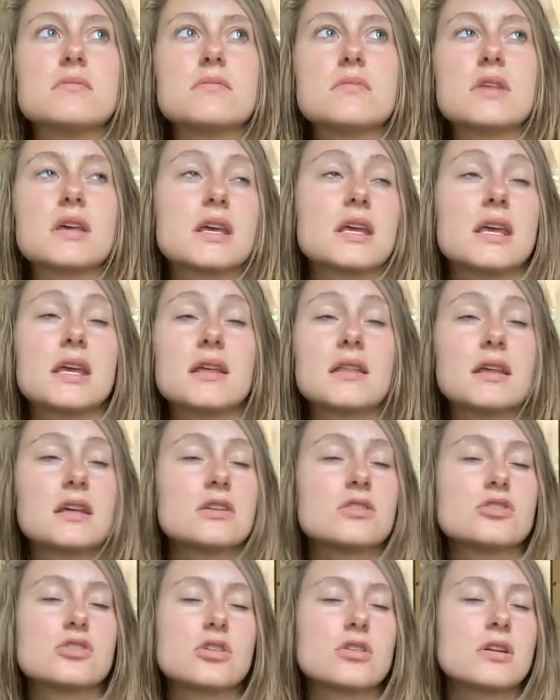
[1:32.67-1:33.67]

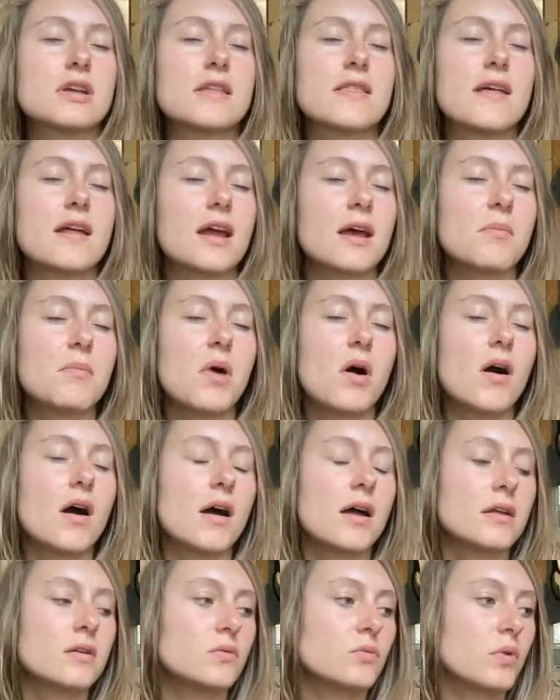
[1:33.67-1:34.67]
healing journey that I'm
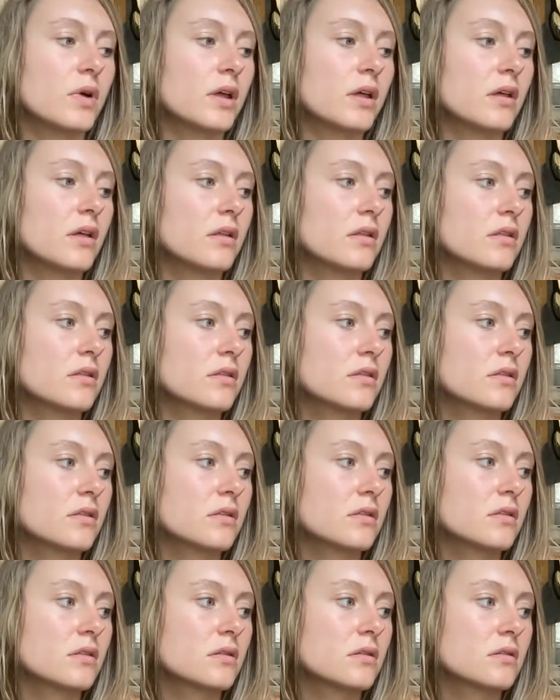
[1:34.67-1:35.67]
on
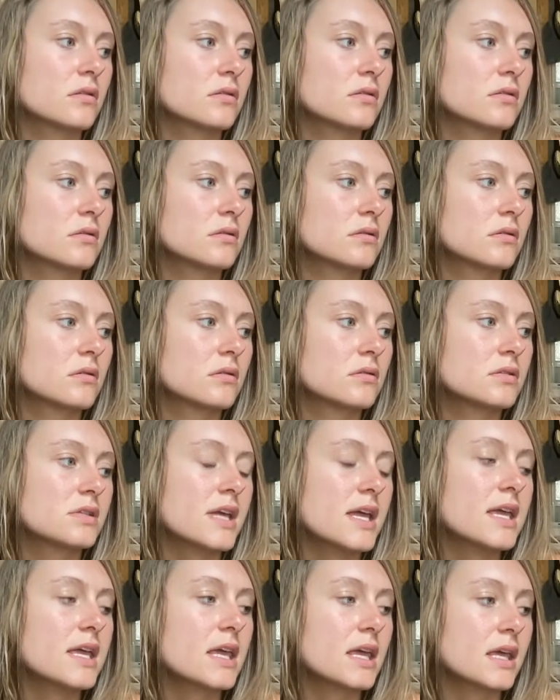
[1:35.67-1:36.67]
with
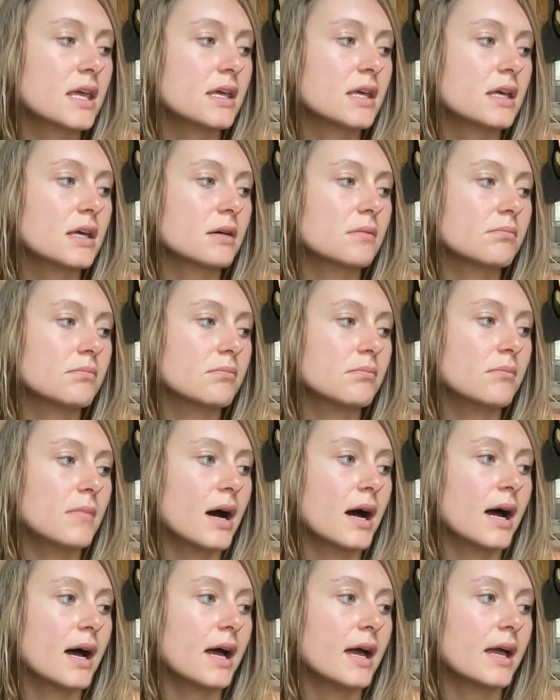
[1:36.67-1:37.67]
taking
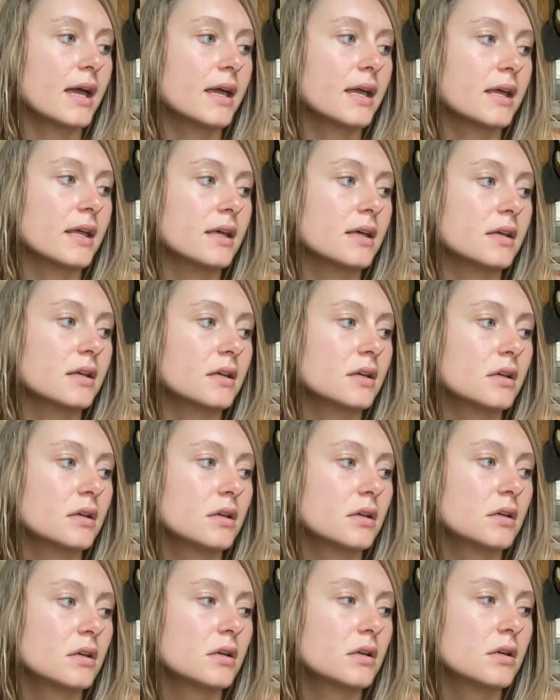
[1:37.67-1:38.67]
my
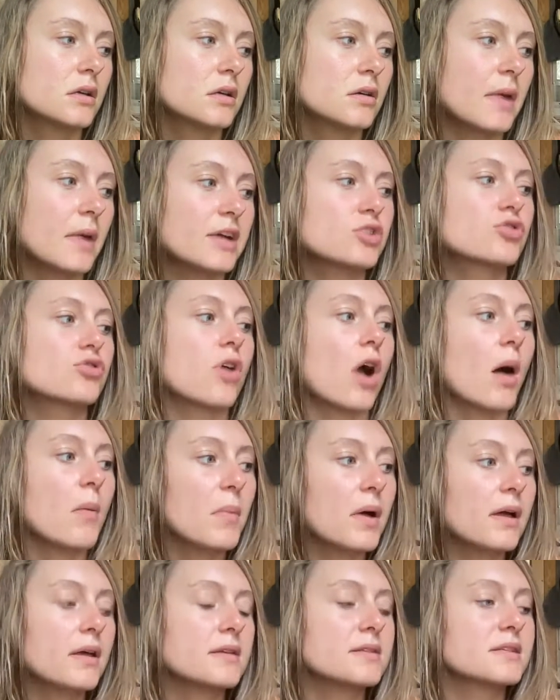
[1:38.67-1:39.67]

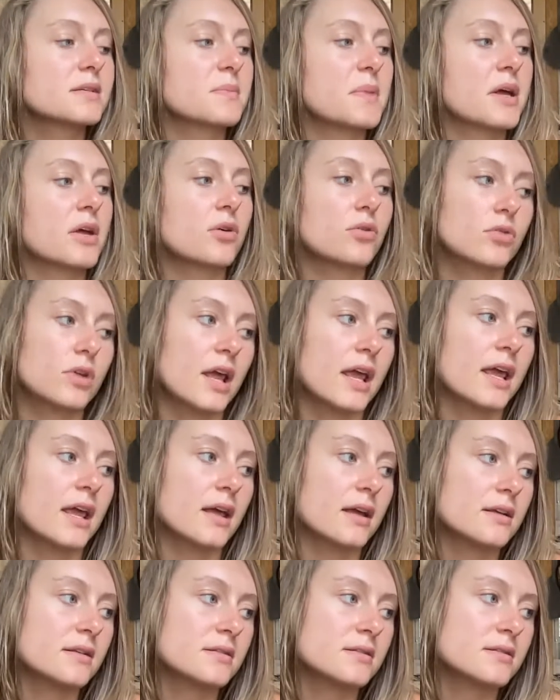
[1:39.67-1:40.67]
trauma into my own
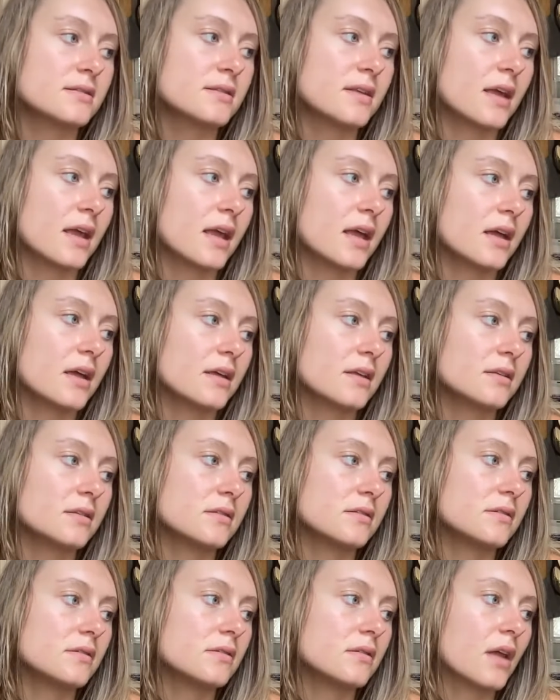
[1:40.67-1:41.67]
hands and